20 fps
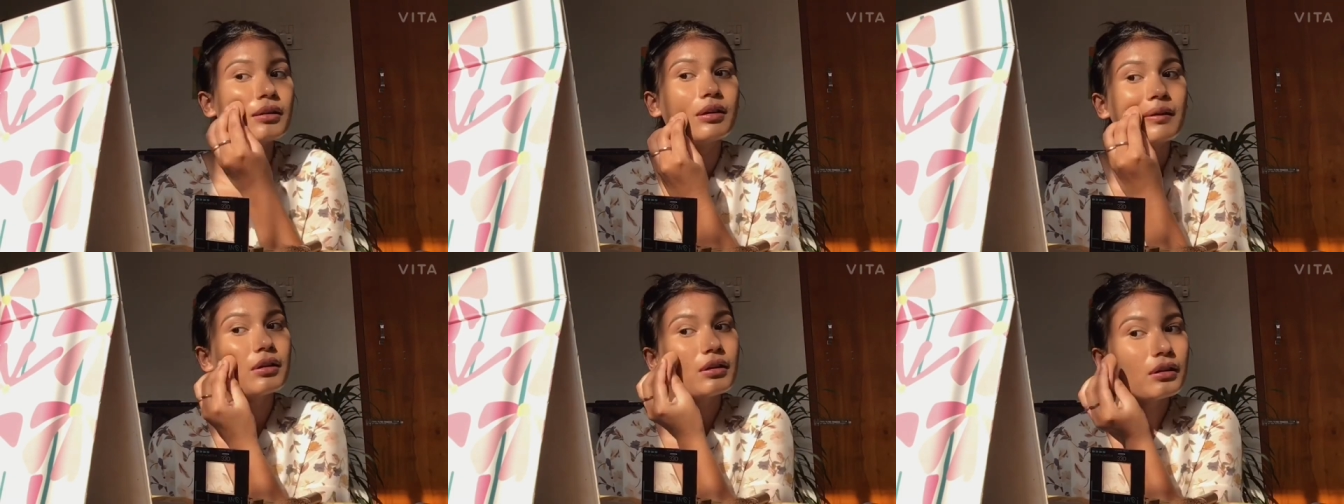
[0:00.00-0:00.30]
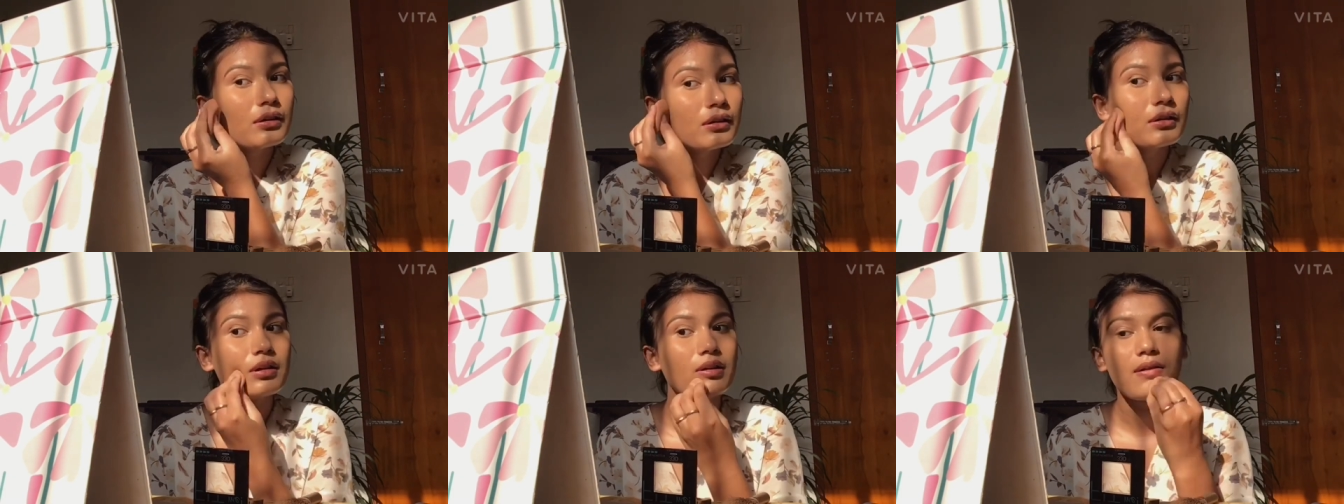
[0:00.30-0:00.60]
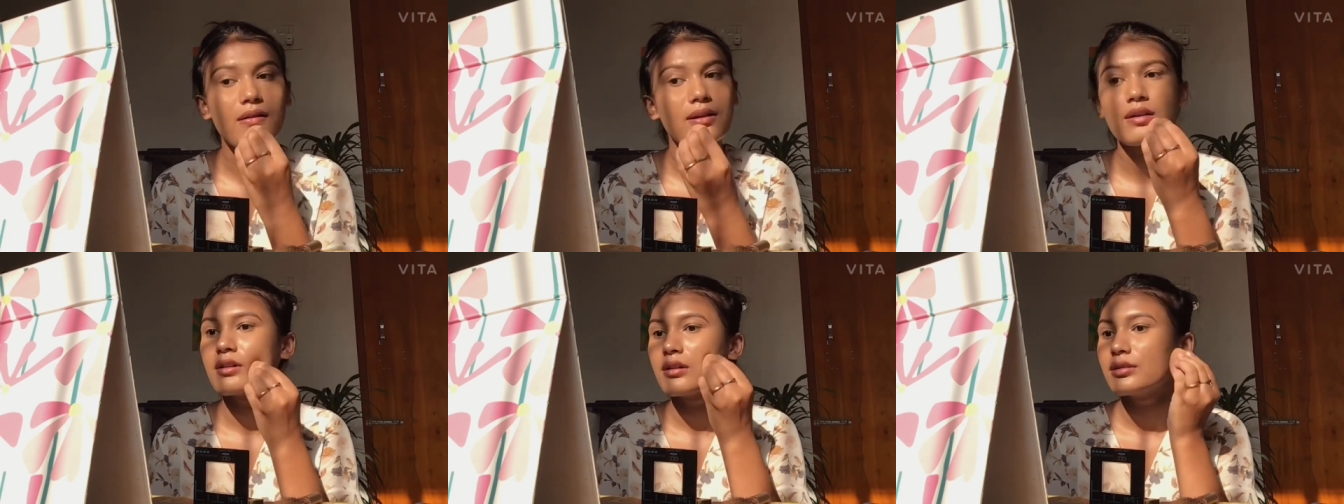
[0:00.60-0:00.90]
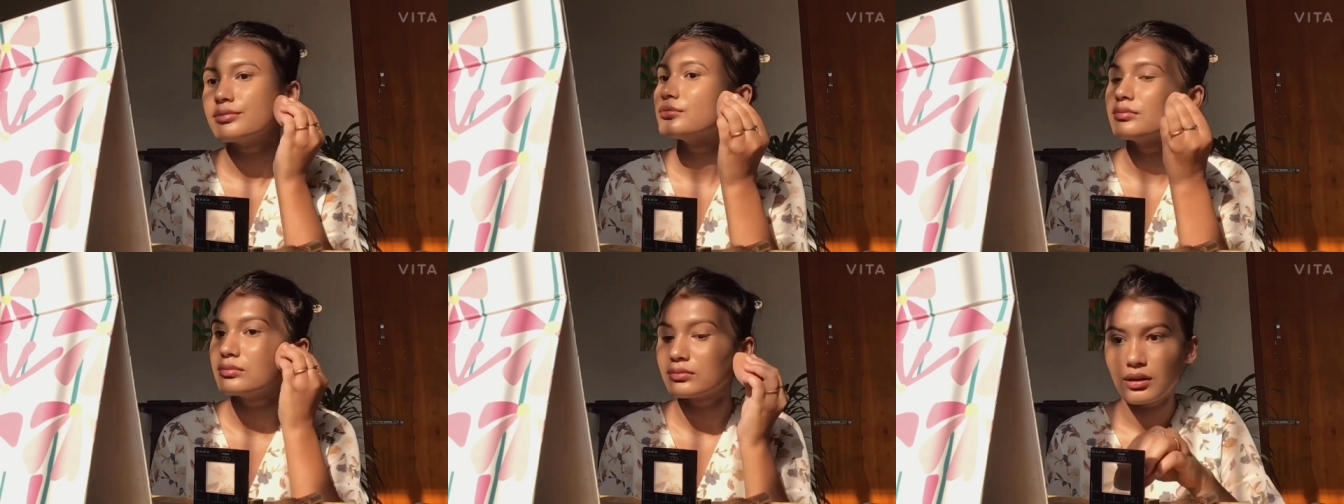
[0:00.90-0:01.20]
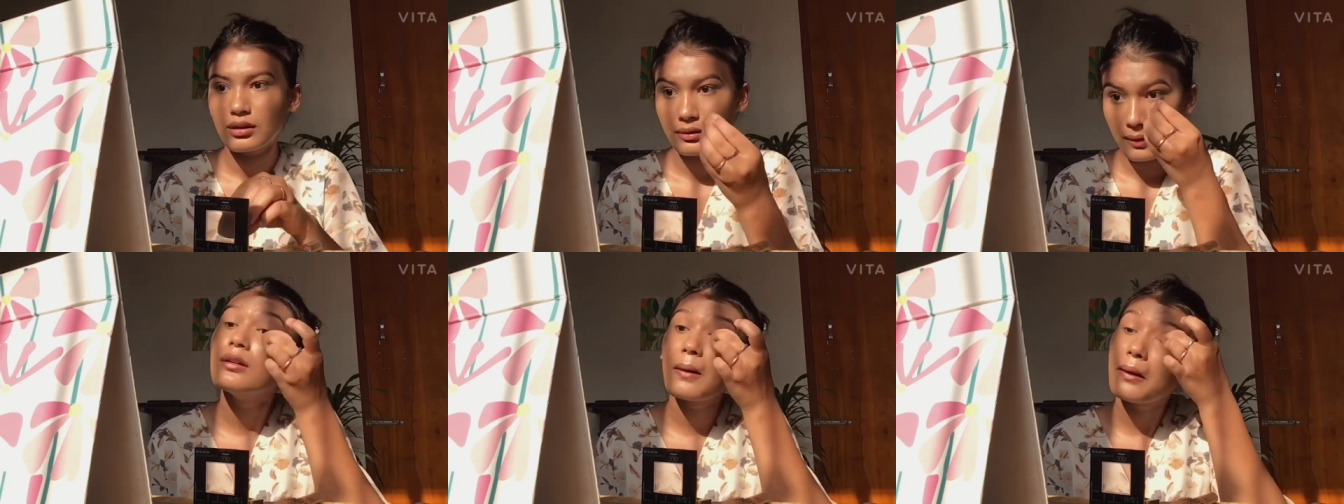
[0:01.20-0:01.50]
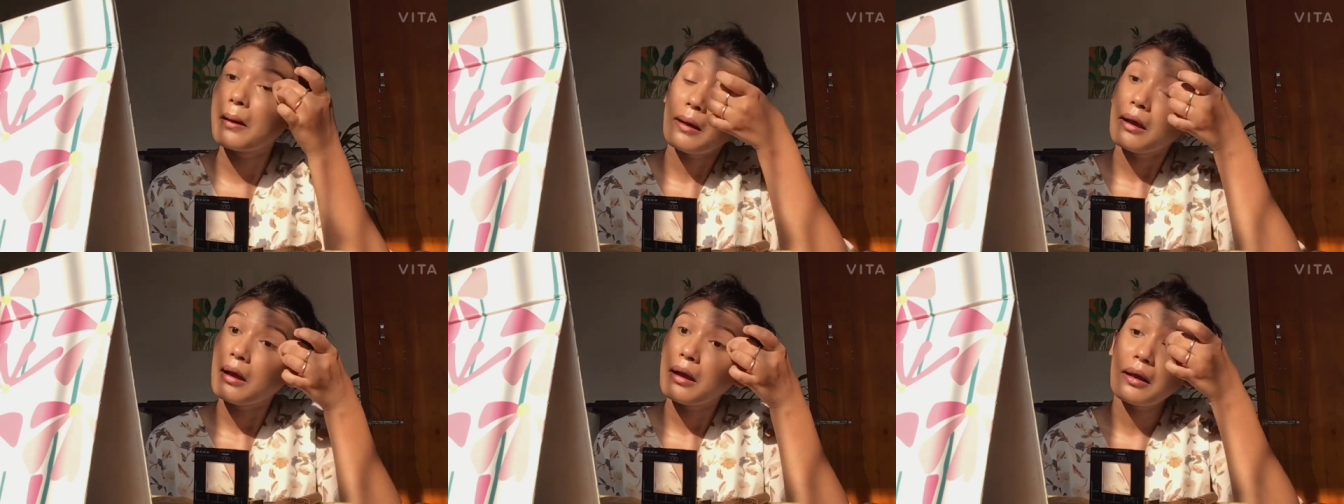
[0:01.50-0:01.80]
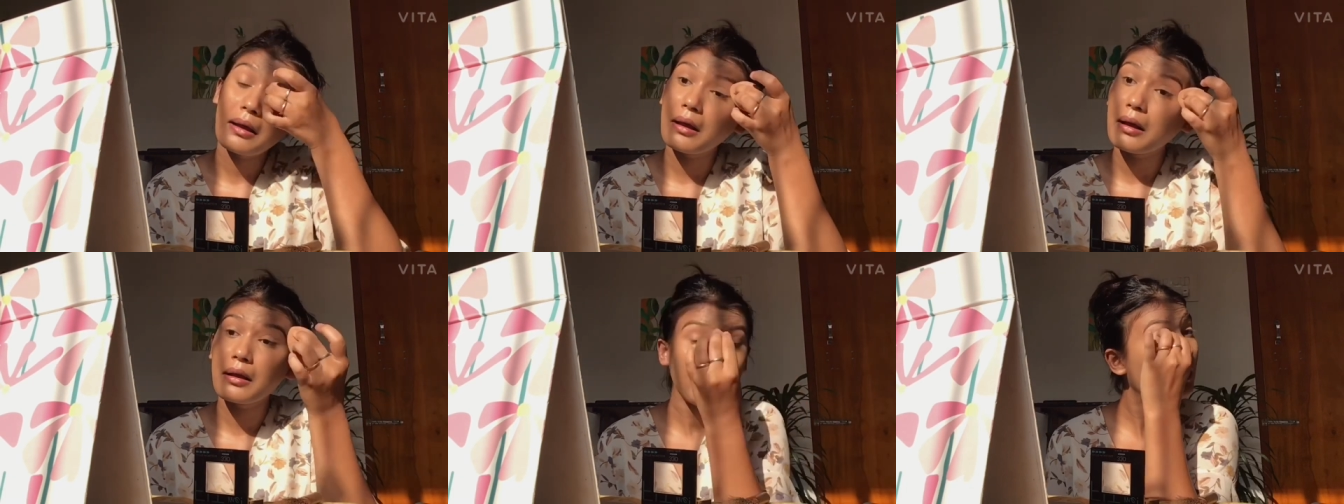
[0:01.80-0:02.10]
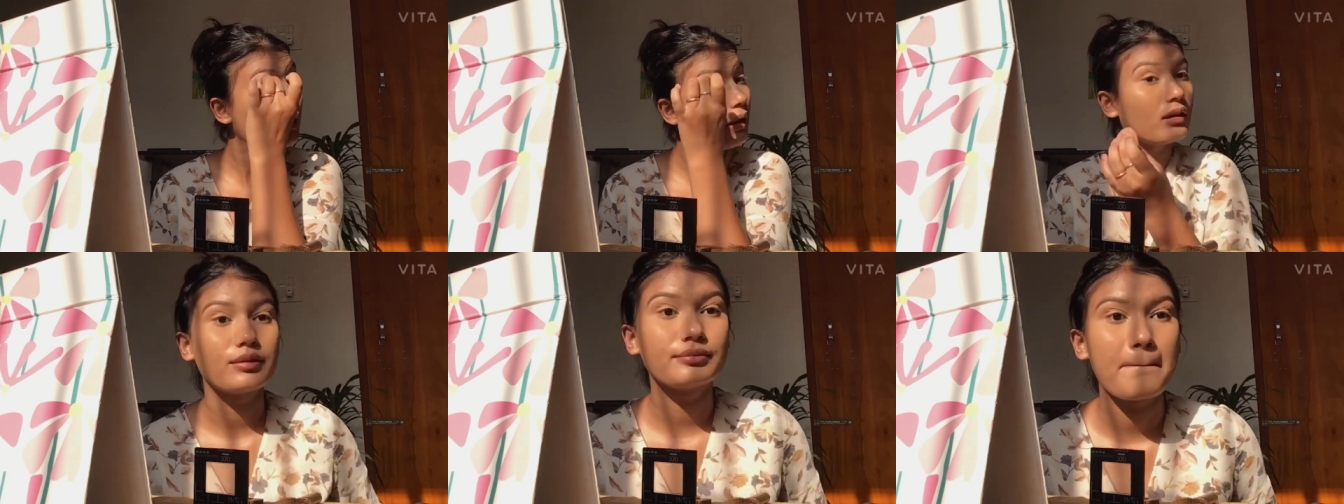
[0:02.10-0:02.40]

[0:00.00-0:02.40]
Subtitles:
take my beauty blender and tap it all around my